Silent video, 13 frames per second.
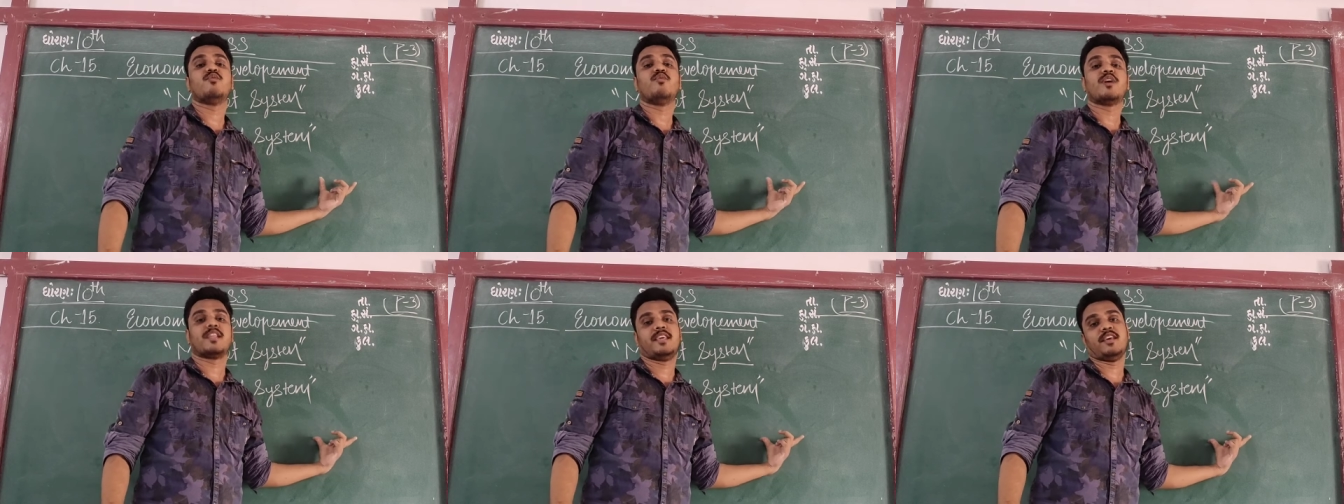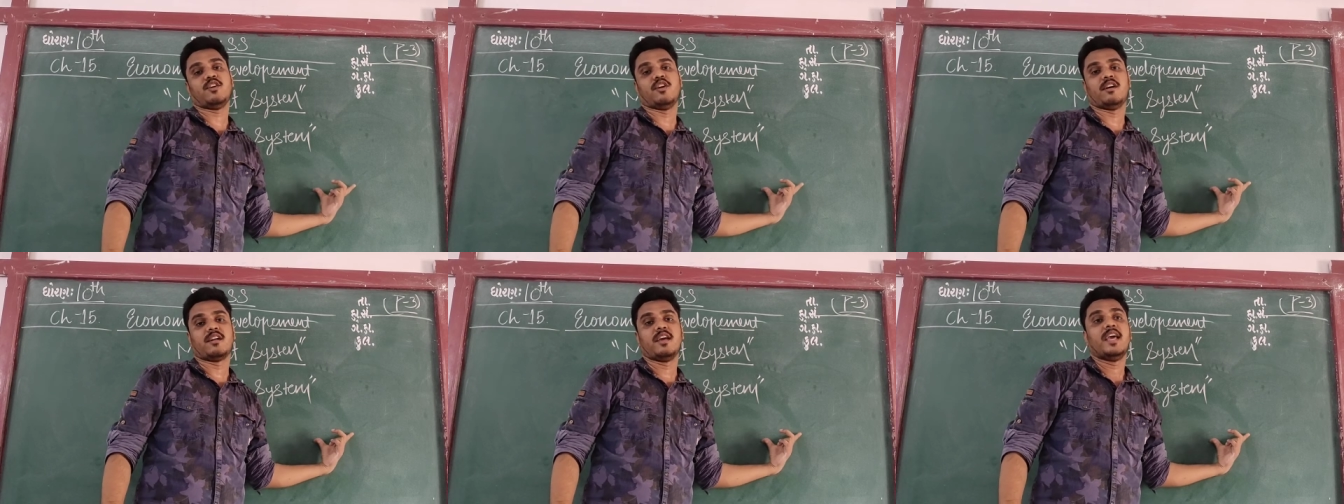the working
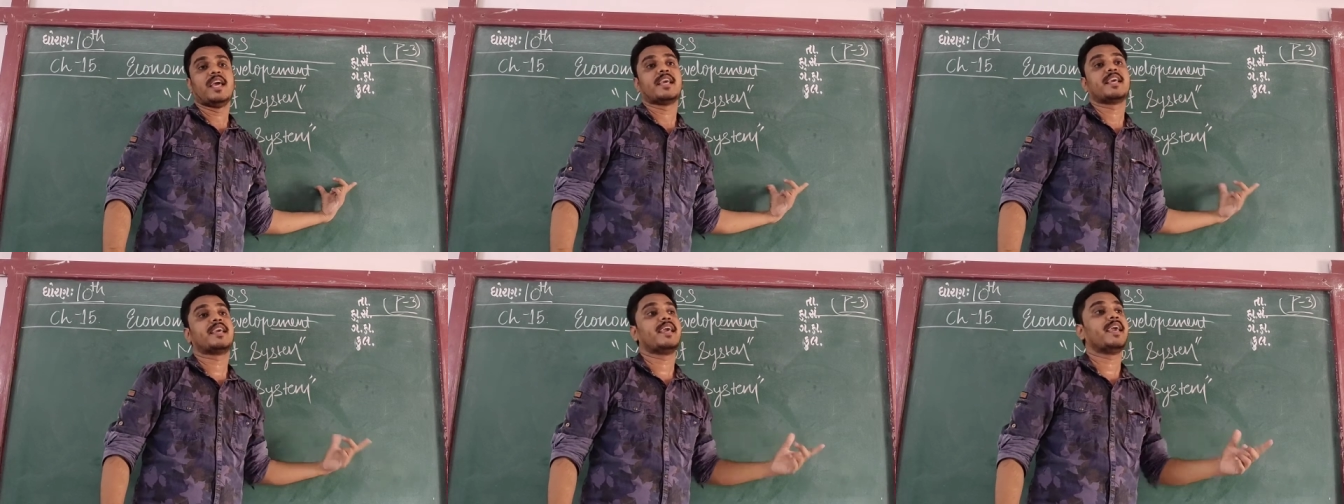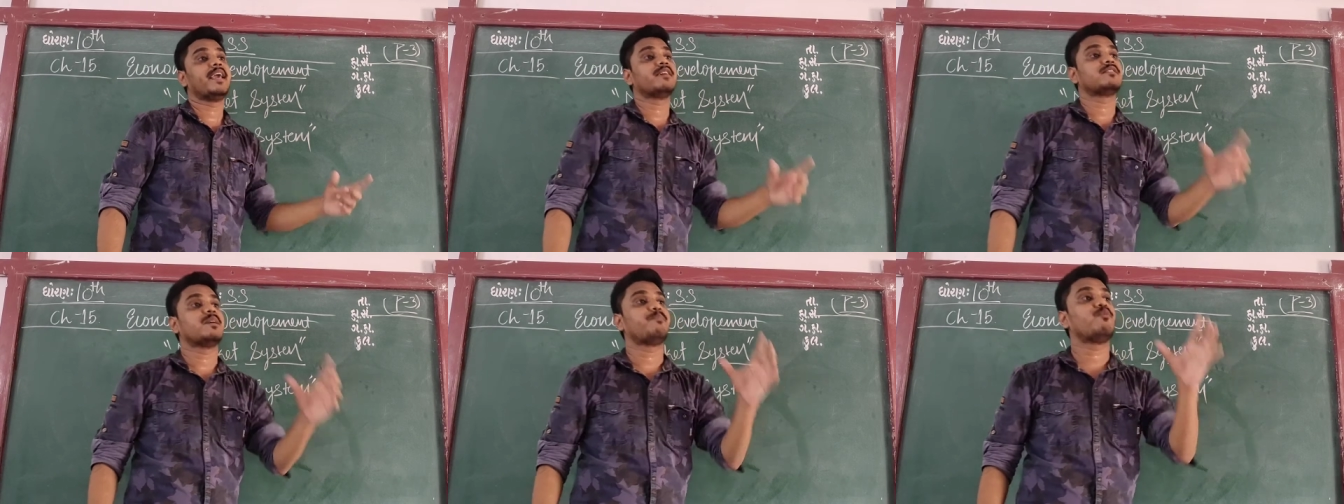hour. Okay,
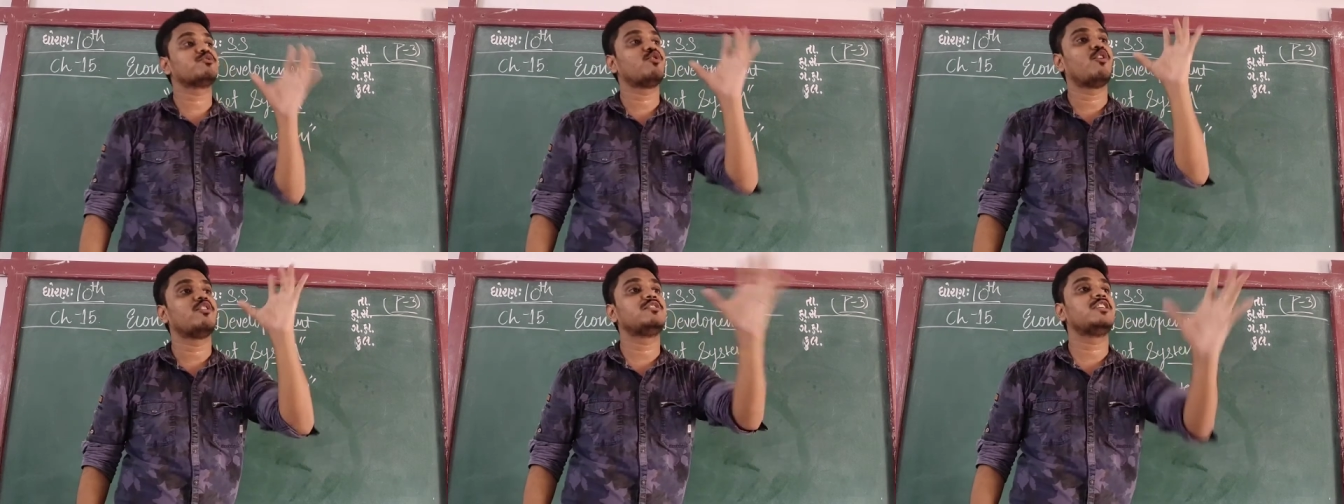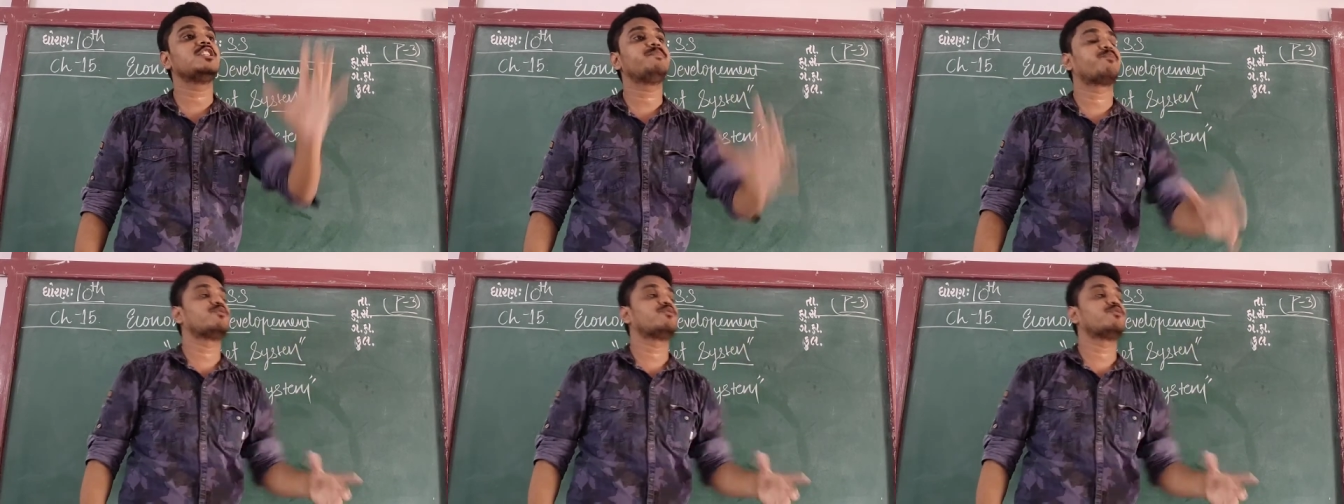suppose on this